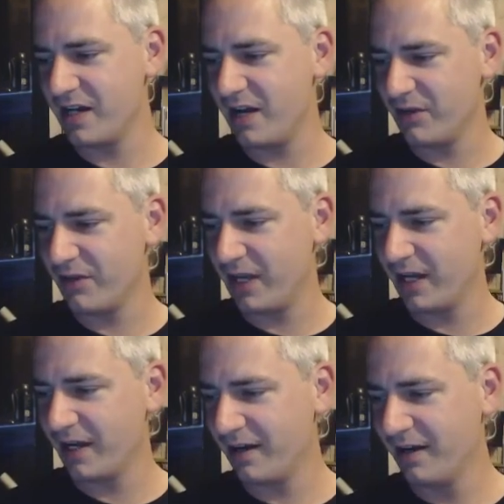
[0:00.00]
and
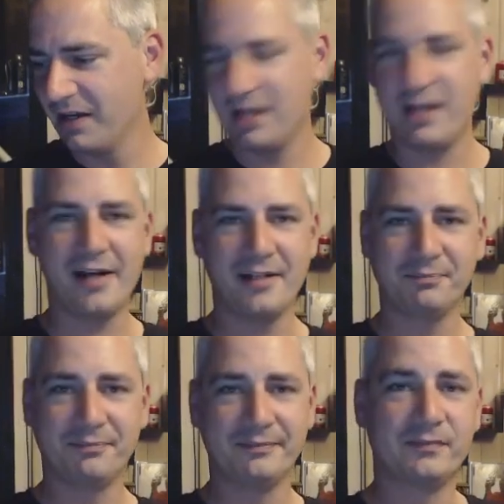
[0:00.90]
everything, and yeah,
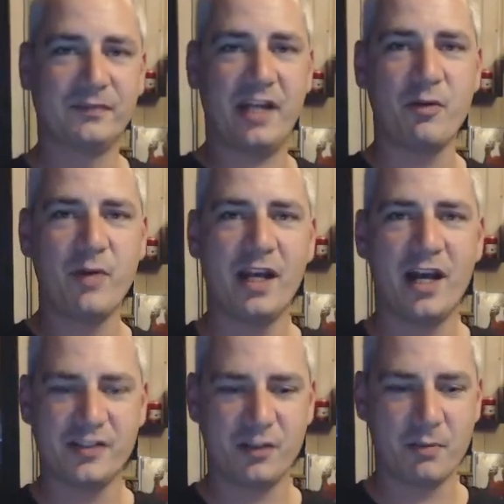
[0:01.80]
then you
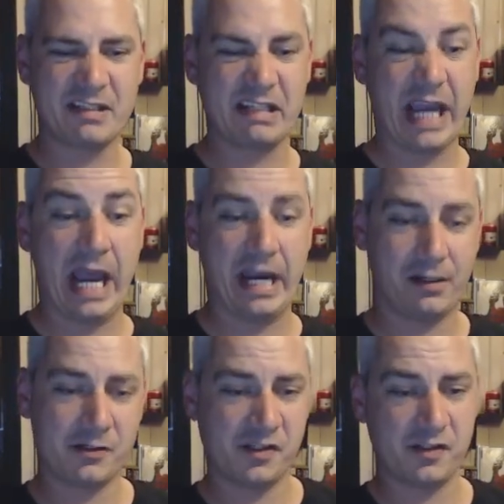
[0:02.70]
realize you missed a K
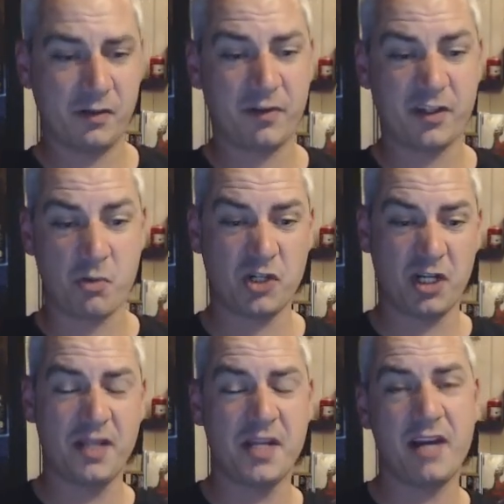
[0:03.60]
because it's sort of
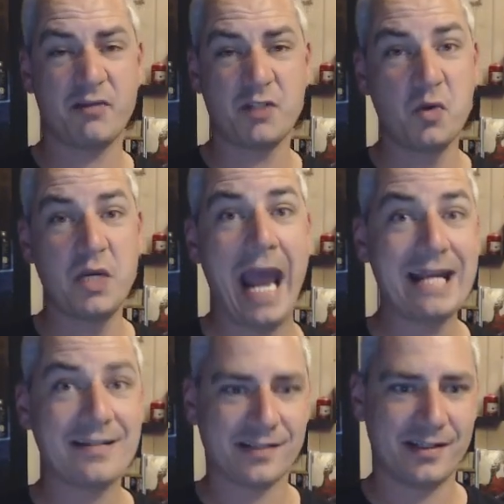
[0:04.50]
Egyptian and they have two
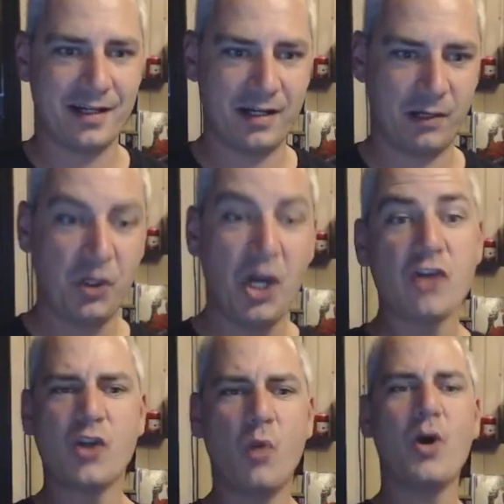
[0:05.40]
Ks in the name.
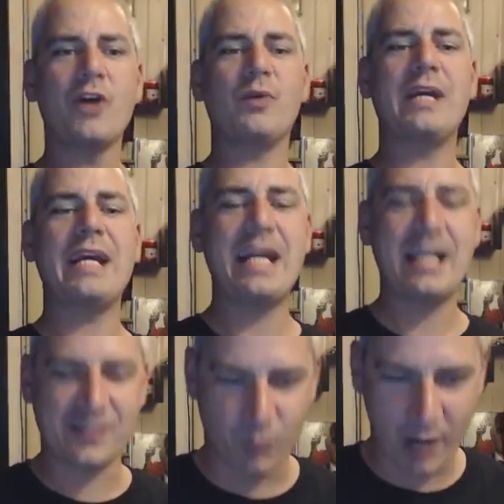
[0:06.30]
So what
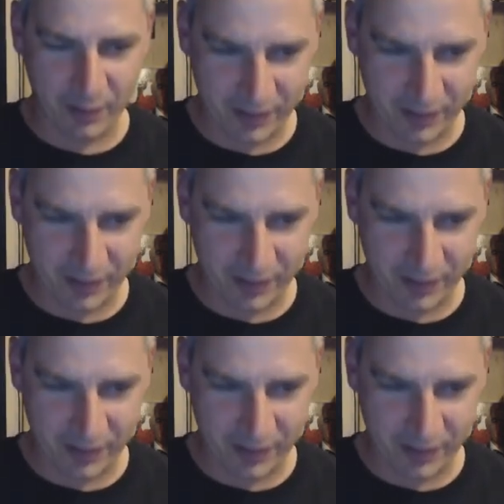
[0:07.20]
is Where